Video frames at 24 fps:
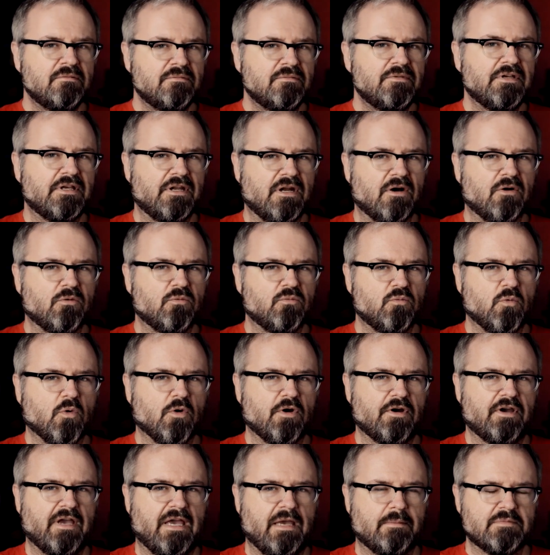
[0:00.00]
you know,
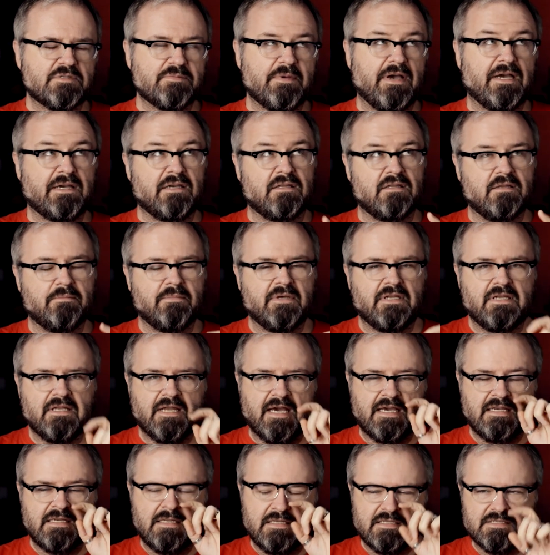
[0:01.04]
war games back in the mid
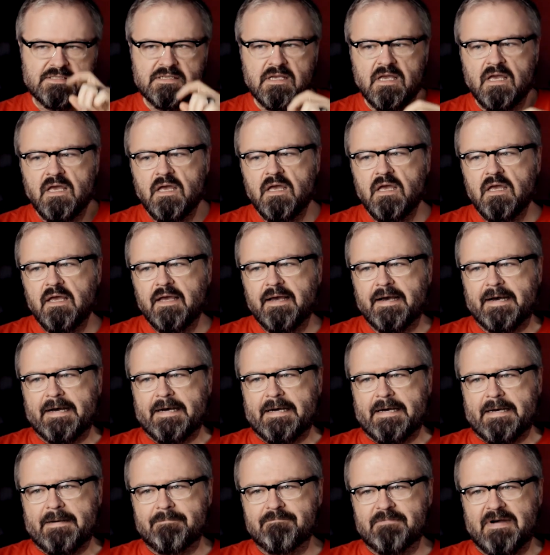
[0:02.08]
90s.
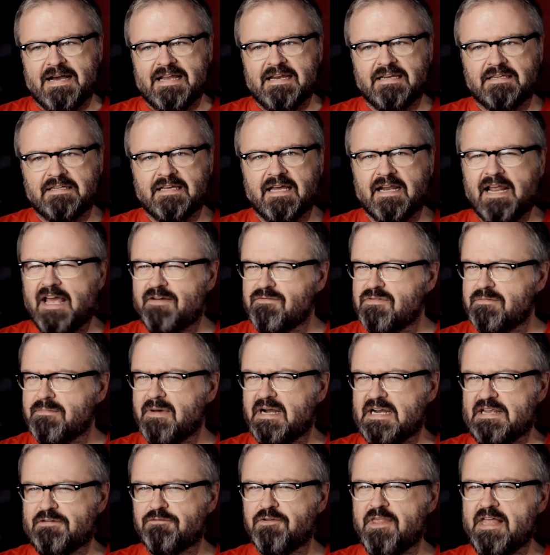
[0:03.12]
Um, I didn't kind of have the
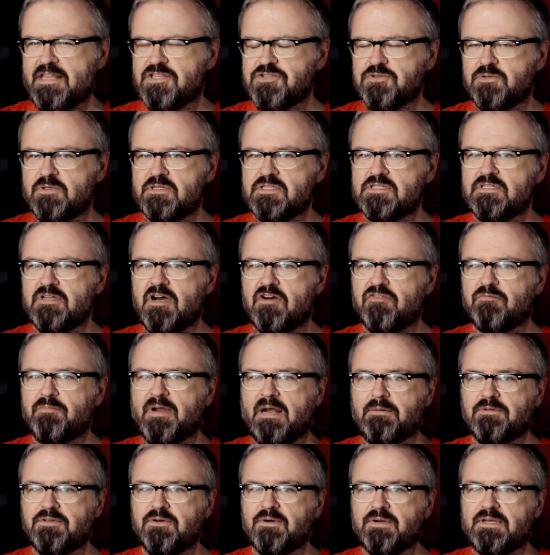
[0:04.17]
money for that sort of stuff,
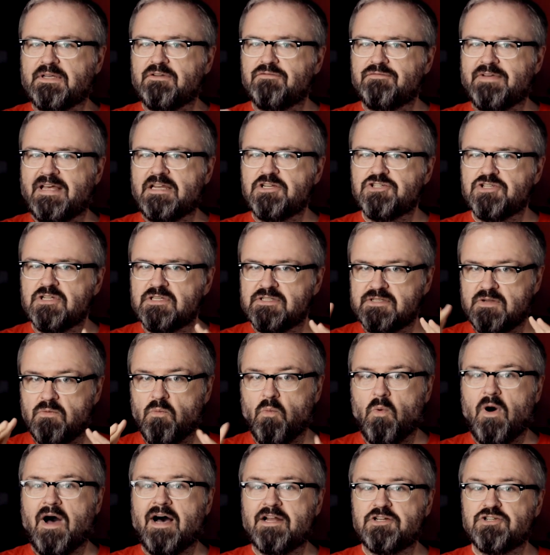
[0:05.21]
but I would go to conventions
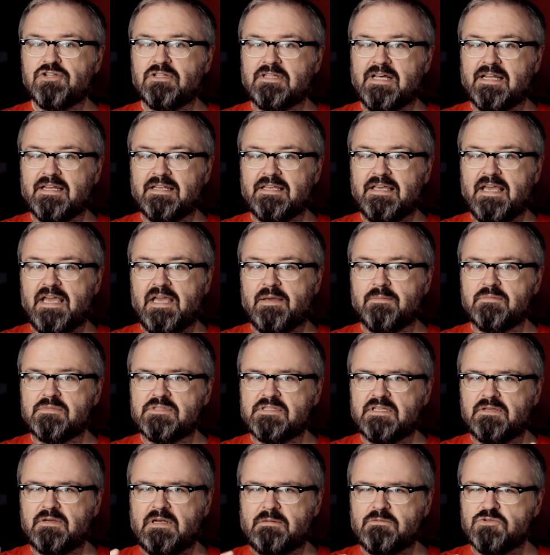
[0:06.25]
and watch a lot of
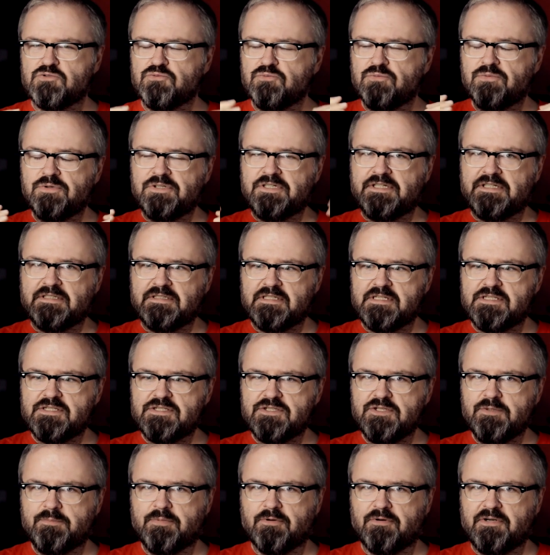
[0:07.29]
games, and I was really
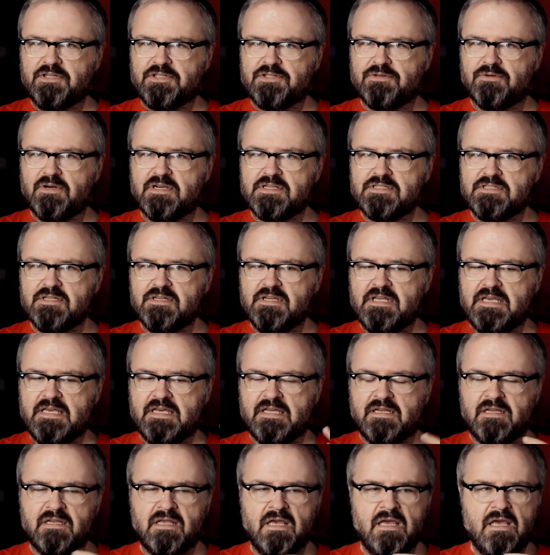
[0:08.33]
super interested
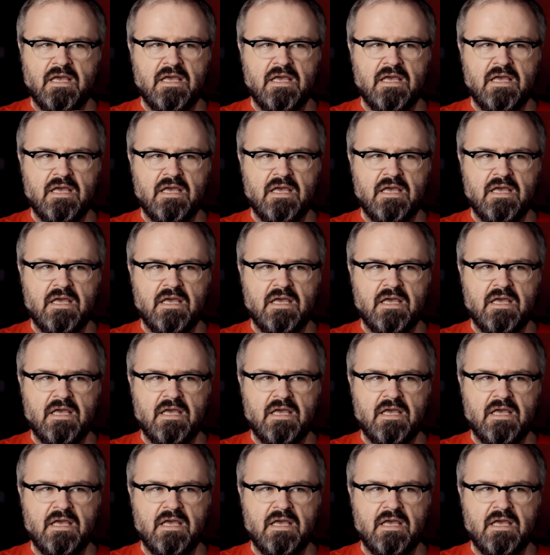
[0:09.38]
in